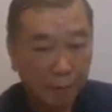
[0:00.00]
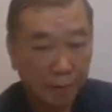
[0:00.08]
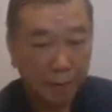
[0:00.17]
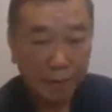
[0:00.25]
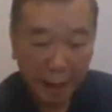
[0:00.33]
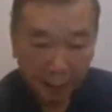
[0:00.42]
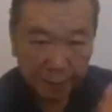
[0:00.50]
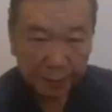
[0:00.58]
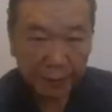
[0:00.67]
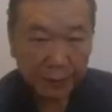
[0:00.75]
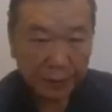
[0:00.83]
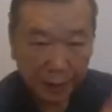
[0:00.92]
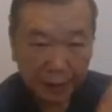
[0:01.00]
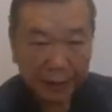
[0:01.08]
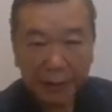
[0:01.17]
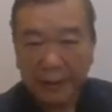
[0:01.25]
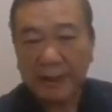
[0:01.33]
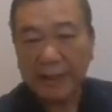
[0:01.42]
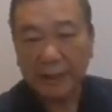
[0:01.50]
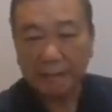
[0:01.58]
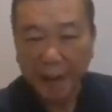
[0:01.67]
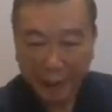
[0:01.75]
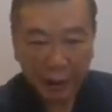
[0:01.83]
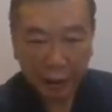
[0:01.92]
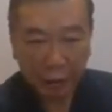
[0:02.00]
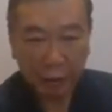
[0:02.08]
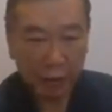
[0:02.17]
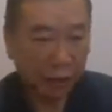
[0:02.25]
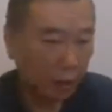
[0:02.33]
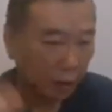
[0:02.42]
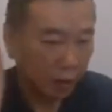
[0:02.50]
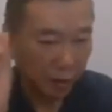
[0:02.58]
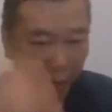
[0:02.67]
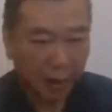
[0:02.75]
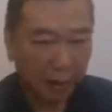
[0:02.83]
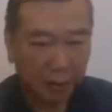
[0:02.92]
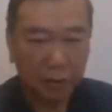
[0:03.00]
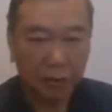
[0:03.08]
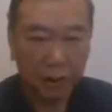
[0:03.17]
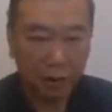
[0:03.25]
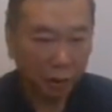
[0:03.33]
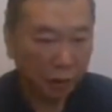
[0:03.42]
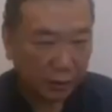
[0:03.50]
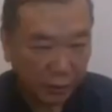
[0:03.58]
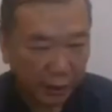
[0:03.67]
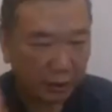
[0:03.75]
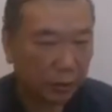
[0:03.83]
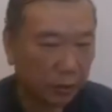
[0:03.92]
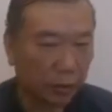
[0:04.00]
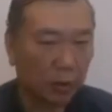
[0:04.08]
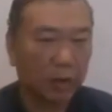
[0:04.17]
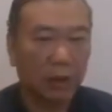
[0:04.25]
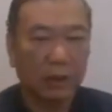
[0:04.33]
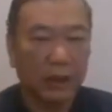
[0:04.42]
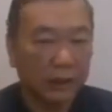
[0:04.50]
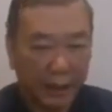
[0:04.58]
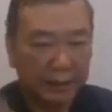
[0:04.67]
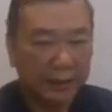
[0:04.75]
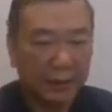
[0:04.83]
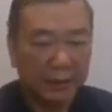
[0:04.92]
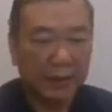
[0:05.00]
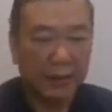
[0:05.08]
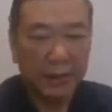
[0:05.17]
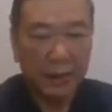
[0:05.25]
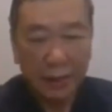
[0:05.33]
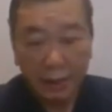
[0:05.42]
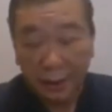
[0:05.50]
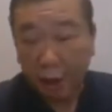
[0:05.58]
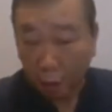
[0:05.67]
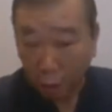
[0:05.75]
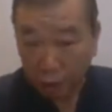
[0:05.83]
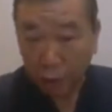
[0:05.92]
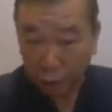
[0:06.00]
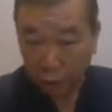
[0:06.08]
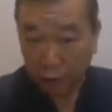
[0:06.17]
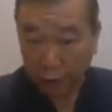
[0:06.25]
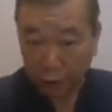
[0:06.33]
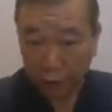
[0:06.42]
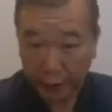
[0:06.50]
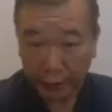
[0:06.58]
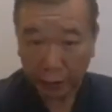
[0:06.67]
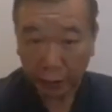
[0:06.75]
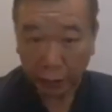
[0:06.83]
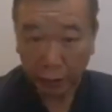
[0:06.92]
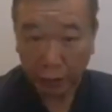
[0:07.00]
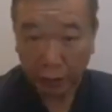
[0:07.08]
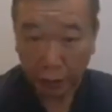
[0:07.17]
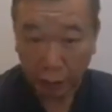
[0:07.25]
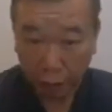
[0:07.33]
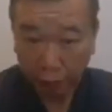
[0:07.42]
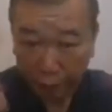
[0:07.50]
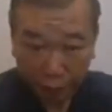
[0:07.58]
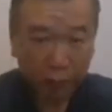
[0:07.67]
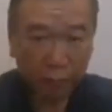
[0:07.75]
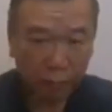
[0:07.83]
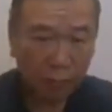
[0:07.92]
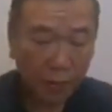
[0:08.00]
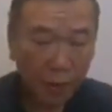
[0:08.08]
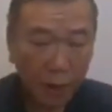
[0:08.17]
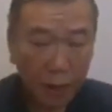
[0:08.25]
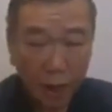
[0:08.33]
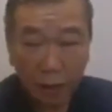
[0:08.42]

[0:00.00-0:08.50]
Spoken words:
Diabetes, everything, these are micro. They go for the micro, they go test the sugar, they test this thing. Of course, you should take the sugar, you should You